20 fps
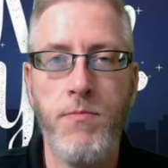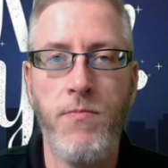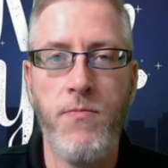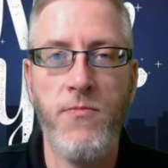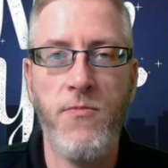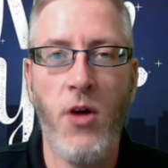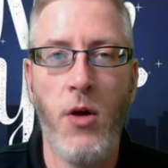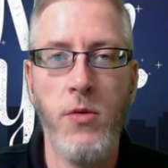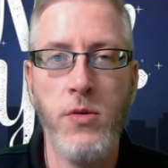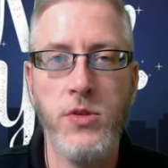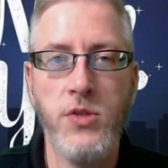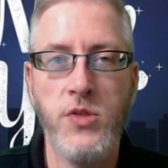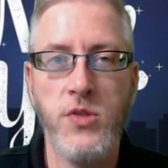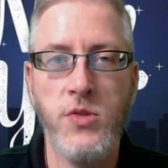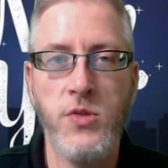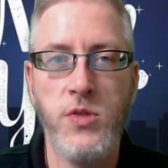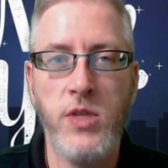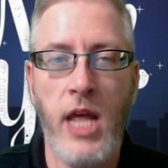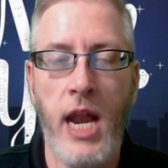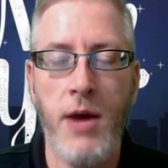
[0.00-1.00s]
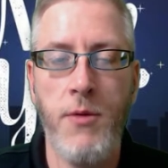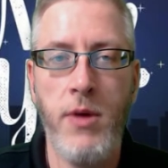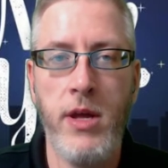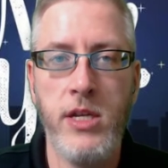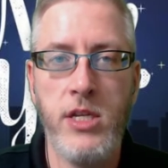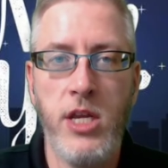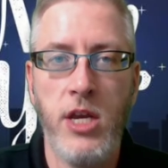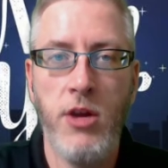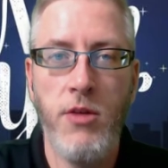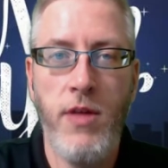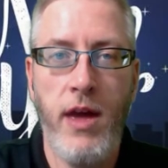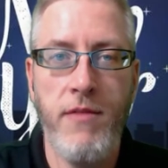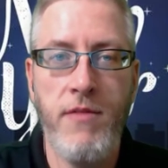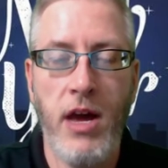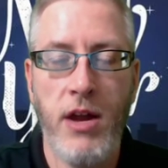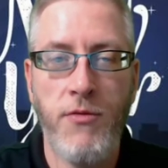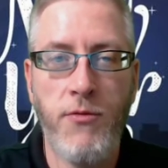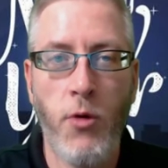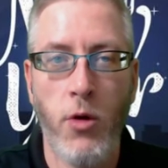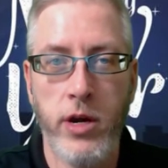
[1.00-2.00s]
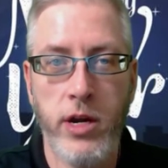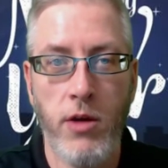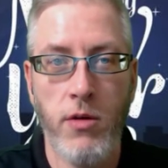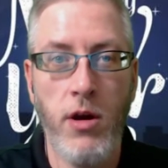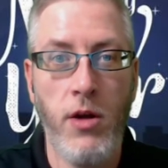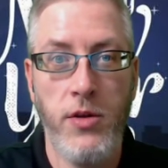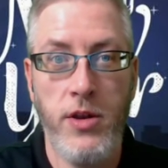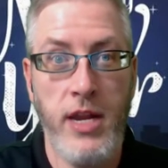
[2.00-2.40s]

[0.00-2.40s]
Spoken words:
folks that I went to, they've got a 4-year-old